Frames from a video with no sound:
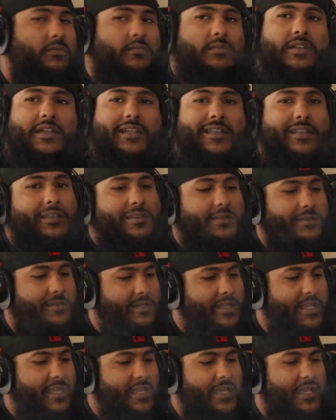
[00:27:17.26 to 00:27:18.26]
and
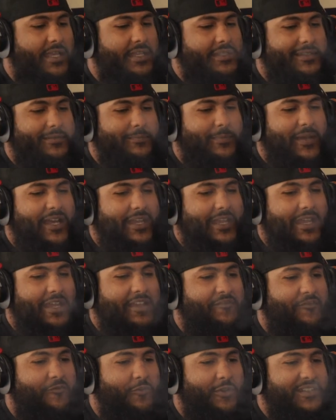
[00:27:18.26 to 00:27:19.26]
nigga it's about to
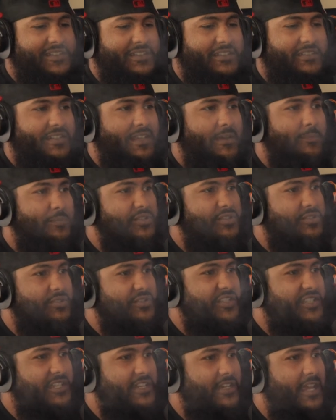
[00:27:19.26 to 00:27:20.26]
hit freezing
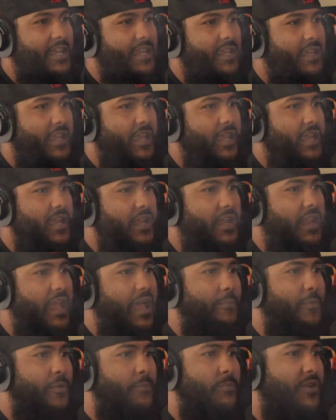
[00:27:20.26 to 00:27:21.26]
temperatures tonight and
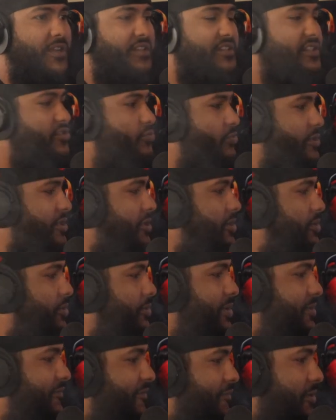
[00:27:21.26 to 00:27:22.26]
i'm gonna break this
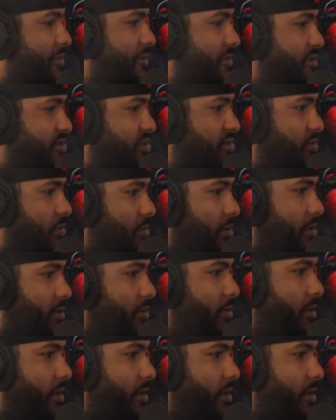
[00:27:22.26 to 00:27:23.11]
window in front of this store